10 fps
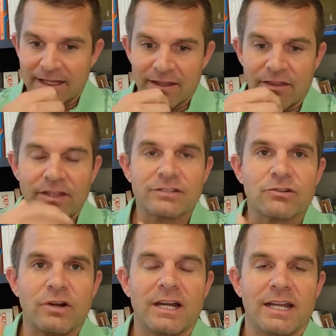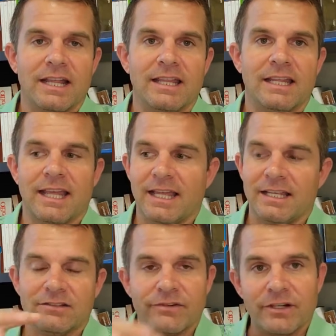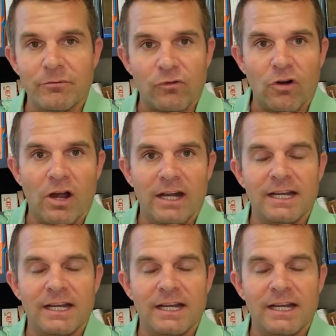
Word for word: this credit I think is very broad